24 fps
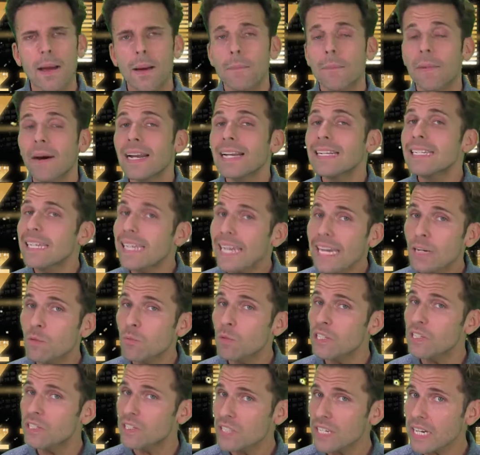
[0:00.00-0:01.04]
But at the end,
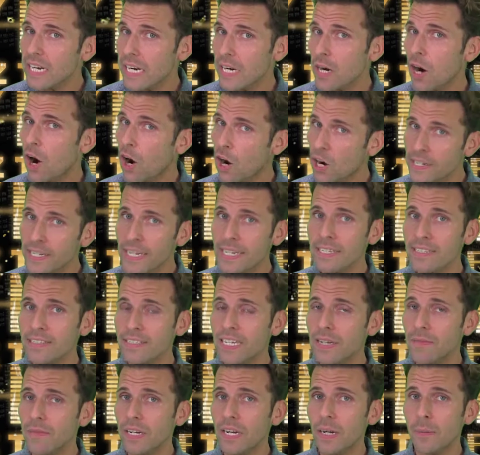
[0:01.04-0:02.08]
we see Ardan is
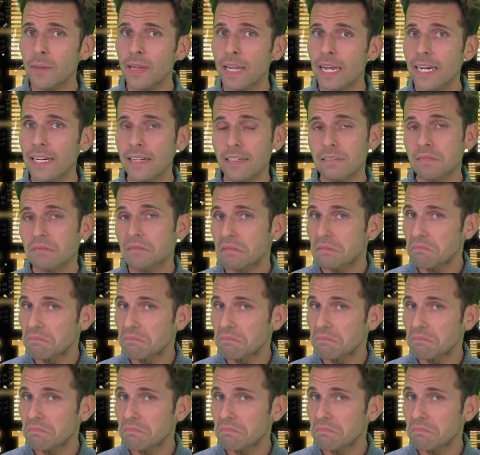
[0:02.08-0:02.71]
giving him like